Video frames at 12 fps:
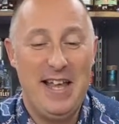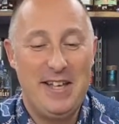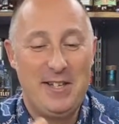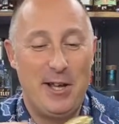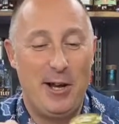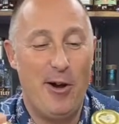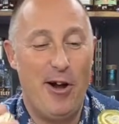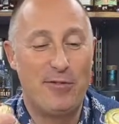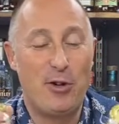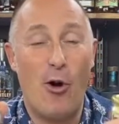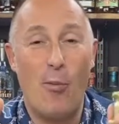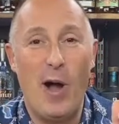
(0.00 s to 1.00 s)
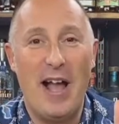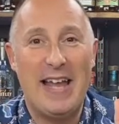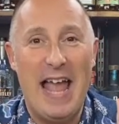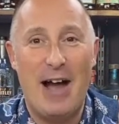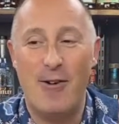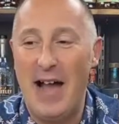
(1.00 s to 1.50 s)
So I've got to work
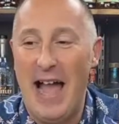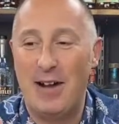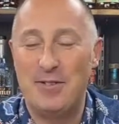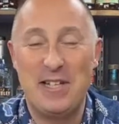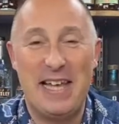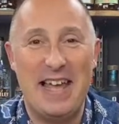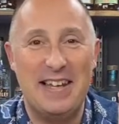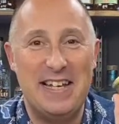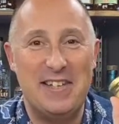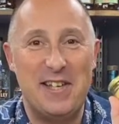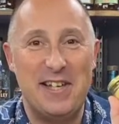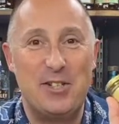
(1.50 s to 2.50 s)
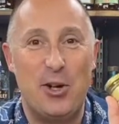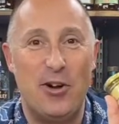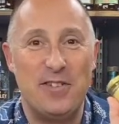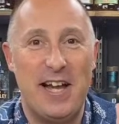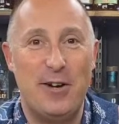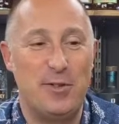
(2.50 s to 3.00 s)
out how to get these into
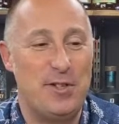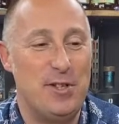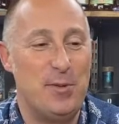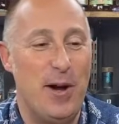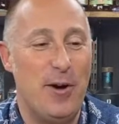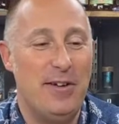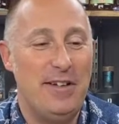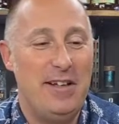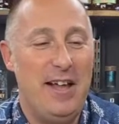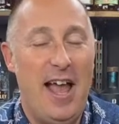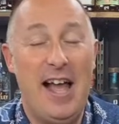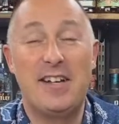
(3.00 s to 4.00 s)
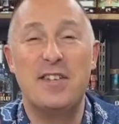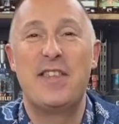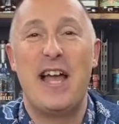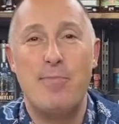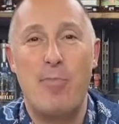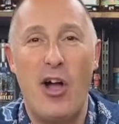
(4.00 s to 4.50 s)
cocktails as well, because
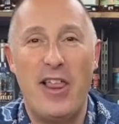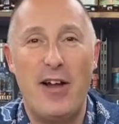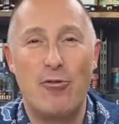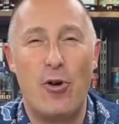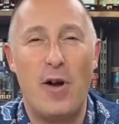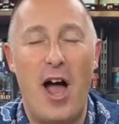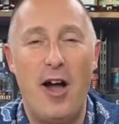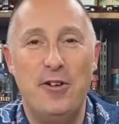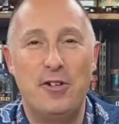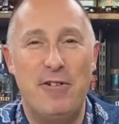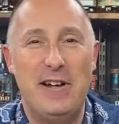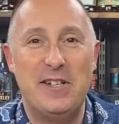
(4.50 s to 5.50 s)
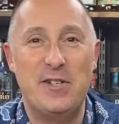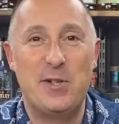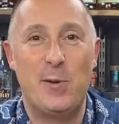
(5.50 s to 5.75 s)
they buy their own ingredients.